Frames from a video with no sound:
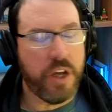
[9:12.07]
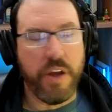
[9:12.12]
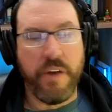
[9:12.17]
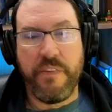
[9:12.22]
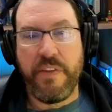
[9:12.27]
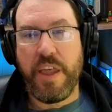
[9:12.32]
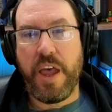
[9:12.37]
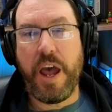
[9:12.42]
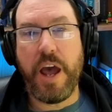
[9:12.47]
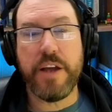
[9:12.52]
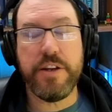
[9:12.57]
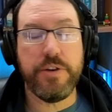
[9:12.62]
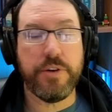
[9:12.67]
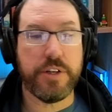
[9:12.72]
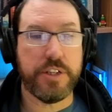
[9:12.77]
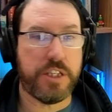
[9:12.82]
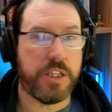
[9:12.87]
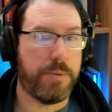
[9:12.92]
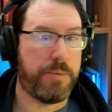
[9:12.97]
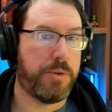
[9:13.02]
And you could
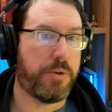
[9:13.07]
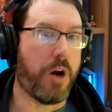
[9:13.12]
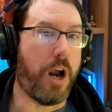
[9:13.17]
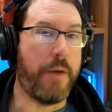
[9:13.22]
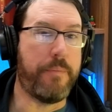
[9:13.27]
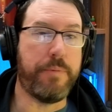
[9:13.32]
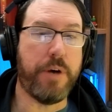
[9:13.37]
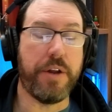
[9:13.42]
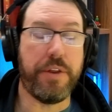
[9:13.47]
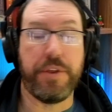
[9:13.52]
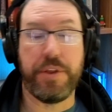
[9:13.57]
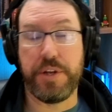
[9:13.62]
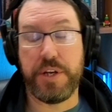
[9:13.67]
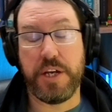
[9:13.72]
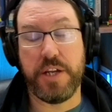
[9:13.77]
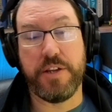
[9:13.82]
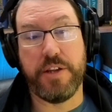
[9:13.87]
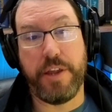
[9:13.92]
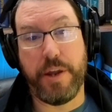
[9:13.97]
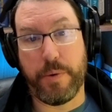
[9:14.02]
subscribe monthly, and
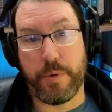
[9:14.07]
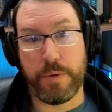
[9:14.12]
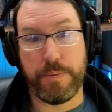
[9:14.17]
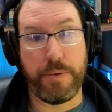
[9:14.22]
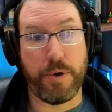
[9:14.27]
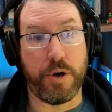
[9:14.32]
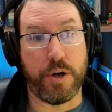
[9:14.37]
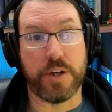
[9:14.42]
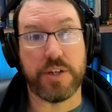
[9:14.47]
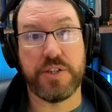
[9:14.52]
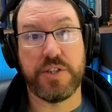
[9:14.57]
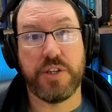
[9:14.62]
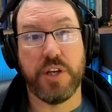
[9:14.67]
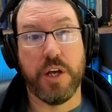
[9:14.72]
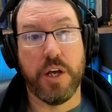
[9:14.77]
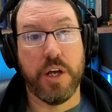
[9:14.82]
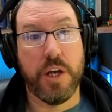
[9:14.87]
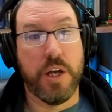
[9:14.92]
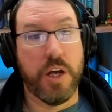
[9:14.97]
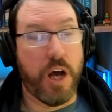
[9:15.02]
then there were perks.
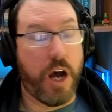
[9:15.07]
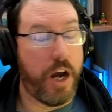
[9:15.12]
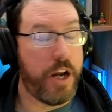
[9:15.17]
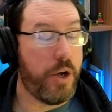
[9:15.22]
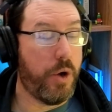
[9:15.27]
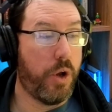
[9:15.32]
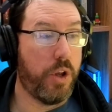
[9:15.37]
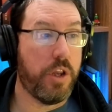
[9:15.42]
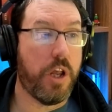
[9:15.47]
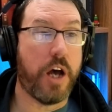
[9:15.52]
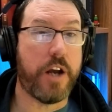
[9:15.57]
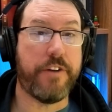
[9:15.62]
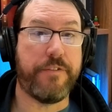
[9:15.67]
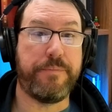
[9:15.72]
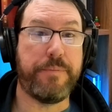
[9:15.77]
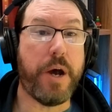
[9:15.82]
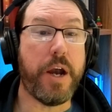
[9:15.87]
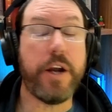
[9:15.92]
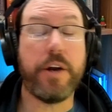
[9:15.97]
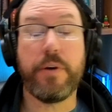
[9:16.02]
I know a lot of
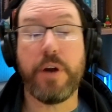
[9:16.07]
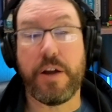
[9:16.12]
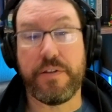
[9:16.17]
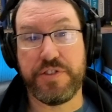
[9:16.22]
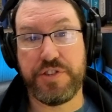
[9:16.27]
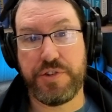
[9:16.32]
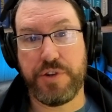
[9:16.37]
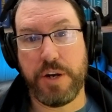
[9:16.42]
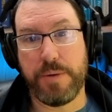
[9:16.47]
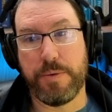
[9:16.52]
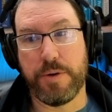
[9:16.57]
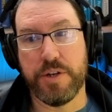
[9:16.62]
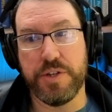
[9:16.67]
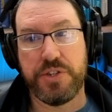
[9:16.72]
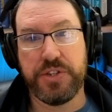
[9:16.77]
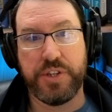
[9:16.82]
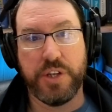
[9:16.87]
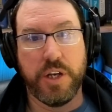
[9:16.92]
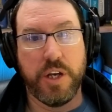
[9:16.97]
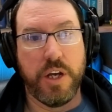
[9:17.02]
Minecraft streamers,
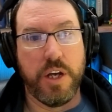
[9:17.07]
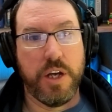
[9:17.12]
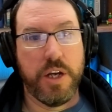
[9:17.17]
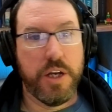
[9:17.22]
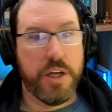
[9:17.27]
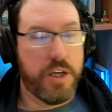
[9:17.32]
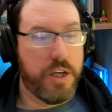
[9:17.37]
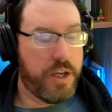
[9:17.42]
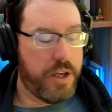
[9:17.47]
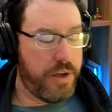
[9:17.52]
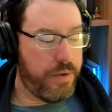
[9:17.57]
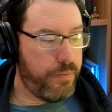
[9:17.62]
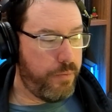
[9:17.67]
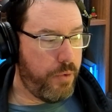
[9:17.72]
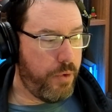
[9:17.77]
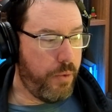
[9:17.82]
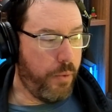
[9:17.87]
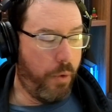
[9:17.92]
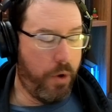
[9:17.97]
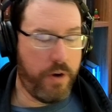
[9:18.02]

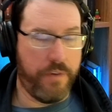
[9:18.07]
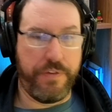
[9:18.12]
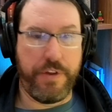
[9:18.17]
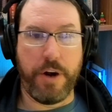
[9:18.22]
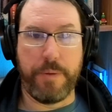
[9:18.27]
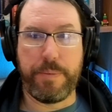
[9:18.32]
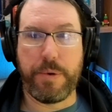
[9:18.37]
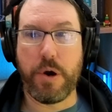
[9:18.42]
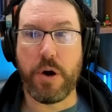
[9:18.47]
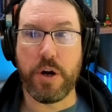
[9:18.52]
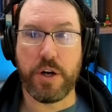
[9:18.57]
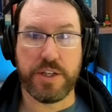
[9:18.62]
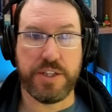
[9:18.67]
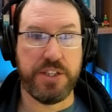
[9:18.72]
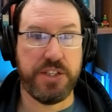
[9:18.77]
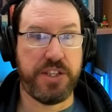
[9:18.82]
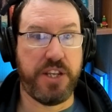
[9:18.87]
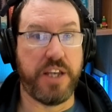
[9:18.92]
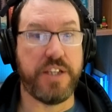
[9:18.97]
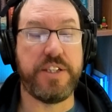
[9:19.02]
one of their perks is
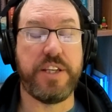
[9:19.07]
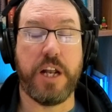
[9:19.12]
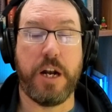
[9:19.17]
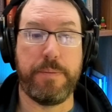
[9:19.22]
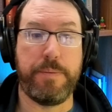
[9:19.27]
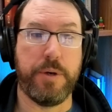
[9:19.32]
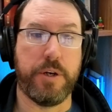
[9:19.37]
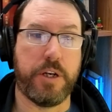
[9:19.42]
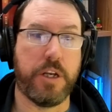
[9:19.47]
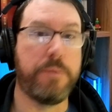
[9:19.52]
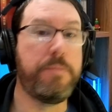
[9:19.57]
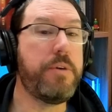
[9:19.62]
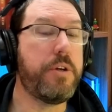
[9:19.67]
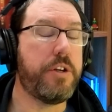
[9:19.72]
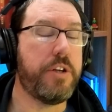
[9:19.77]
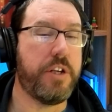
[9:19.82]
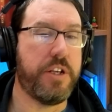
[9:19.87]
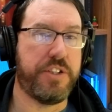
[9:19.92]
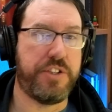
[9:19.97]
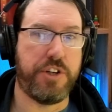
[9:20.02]
they set up a
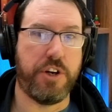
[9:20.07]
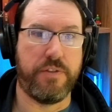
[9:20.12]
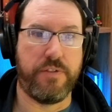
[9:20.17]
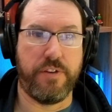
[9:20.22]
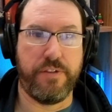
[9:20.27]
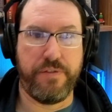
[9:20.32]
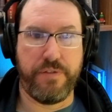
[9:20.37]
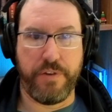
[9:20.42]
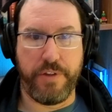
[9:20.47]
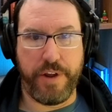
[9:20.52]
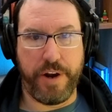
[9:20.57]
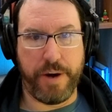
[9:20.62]
community server for their